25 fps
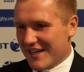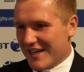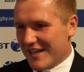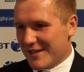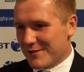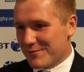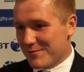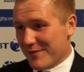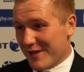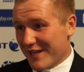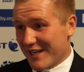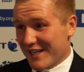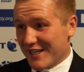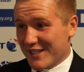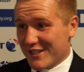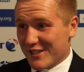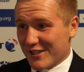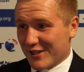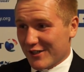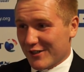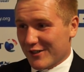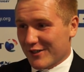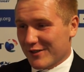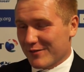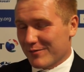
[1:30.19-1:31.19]
It's made
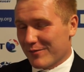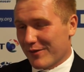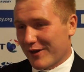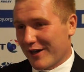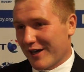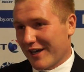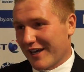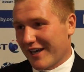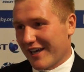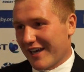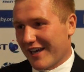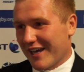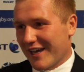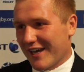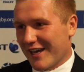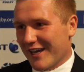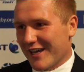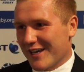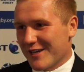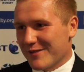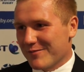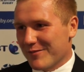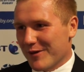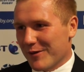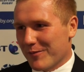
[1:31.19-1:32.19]
easier by
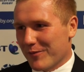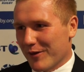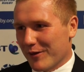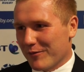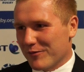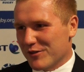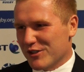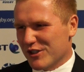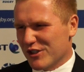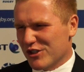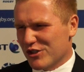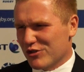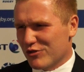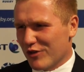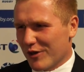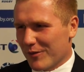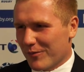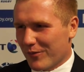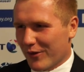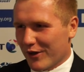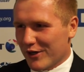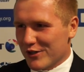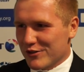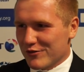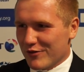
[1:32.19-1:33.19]
uh, by playing with such
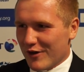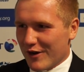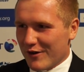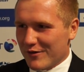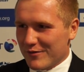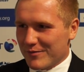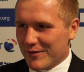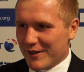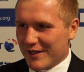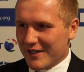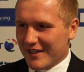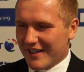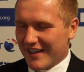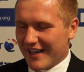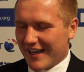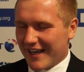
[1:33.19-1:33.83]
great players around me.